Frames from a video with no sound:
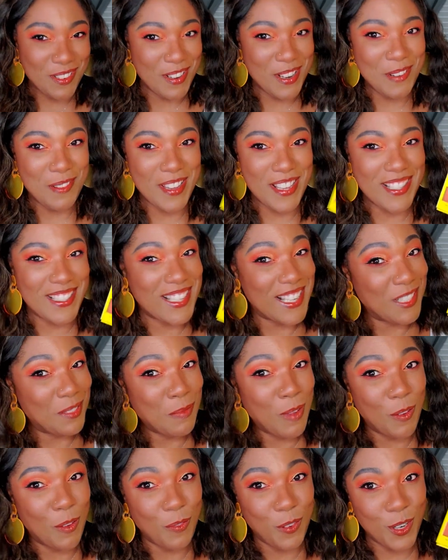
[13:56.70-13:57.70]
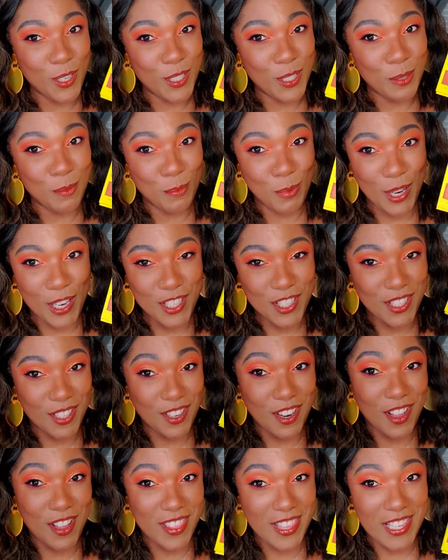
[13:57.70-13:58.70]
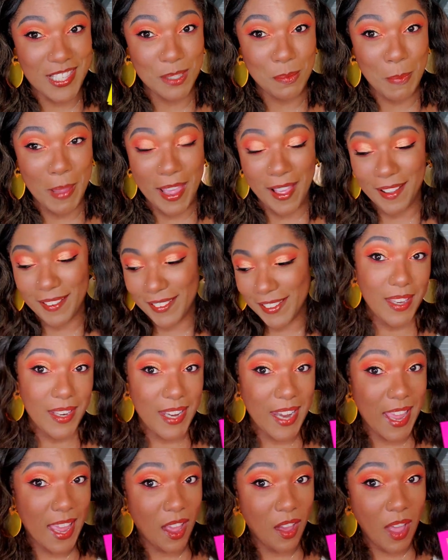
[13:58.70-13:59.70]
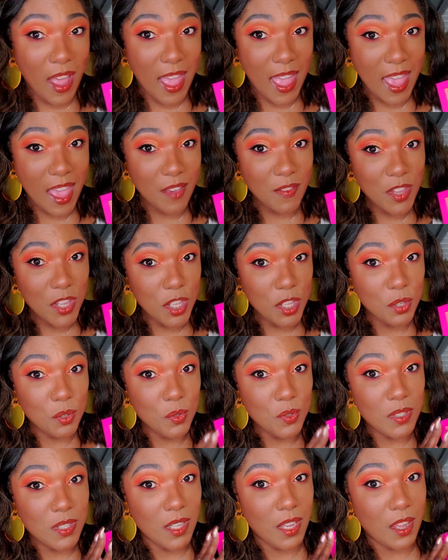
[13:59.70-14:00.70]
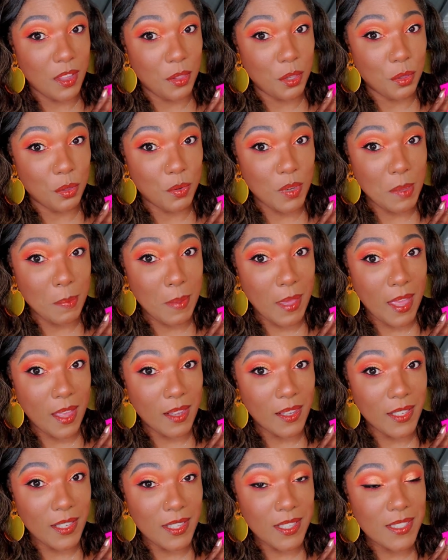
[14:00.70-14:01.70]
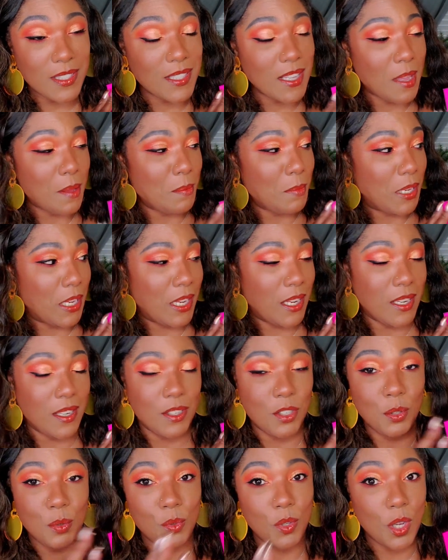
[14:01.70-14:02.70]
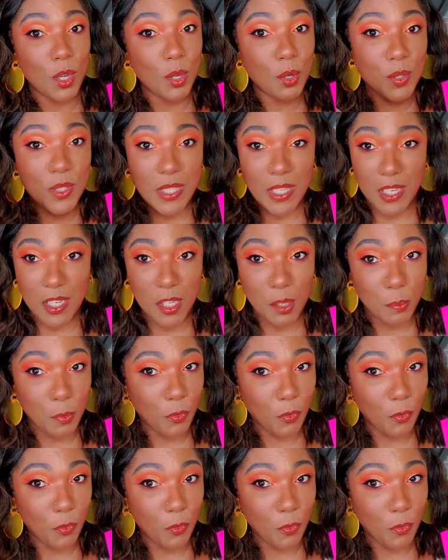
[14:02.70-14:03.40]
anyways, that's my first impression on this palette. Now, I haven't used the other three palettes. I mean, who knows? They could